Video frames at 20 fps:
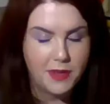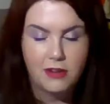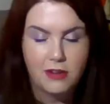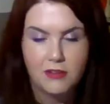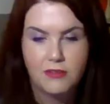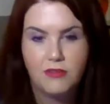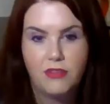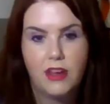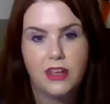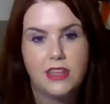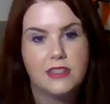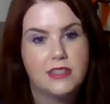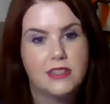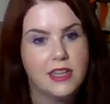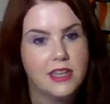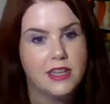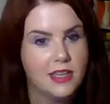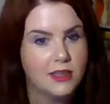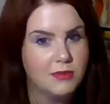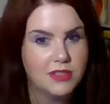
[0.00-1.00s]
better at
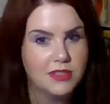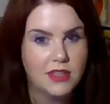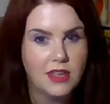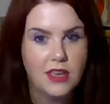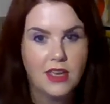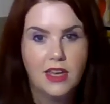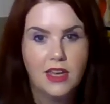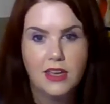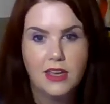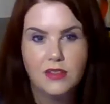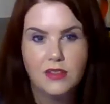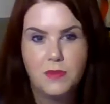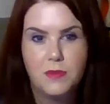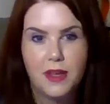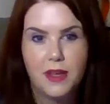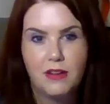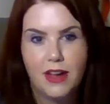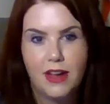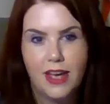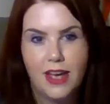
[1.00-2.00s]
fighting. He's
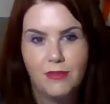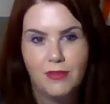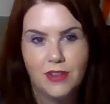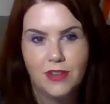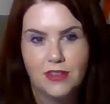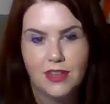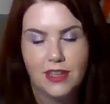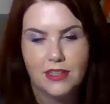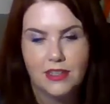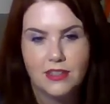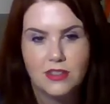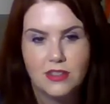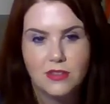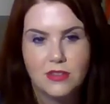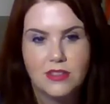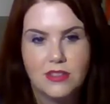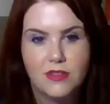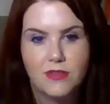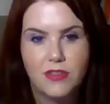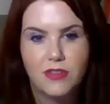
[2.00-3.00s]
better at everything.
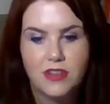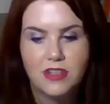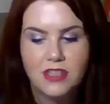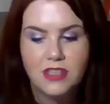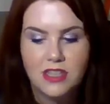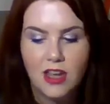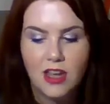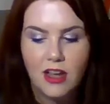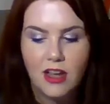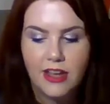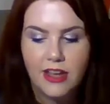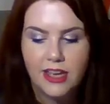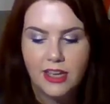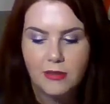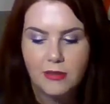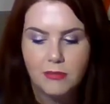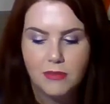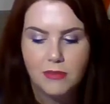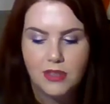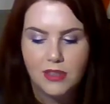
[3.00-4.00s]
So it's the first
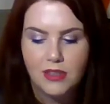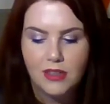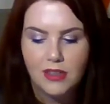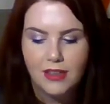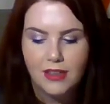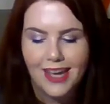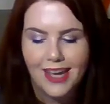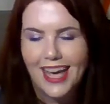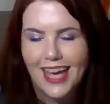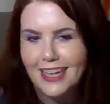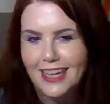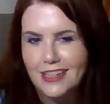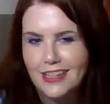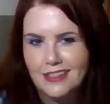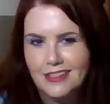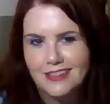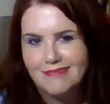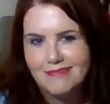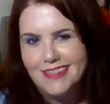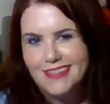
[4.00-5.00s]
time, and
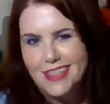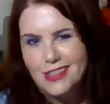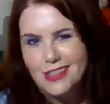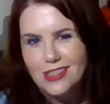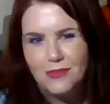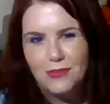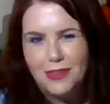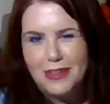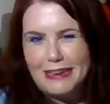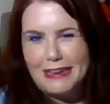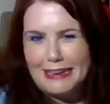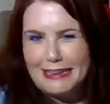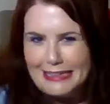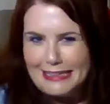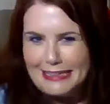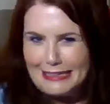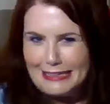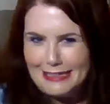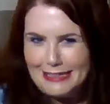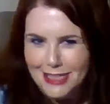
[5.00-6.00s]
he doesn't feel
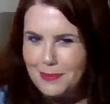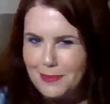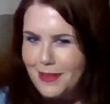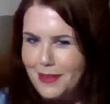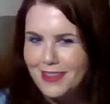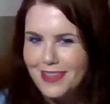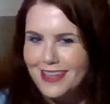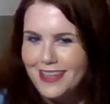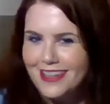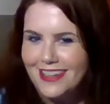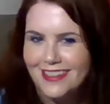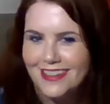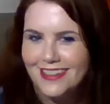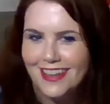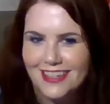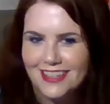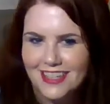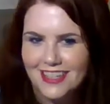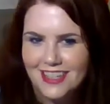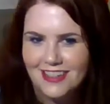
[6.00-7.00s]
any guilt about thinking
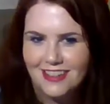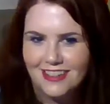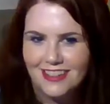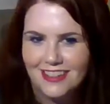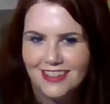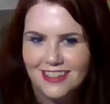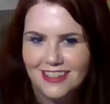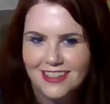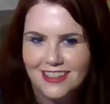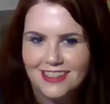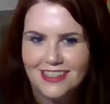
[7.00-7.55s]
that either.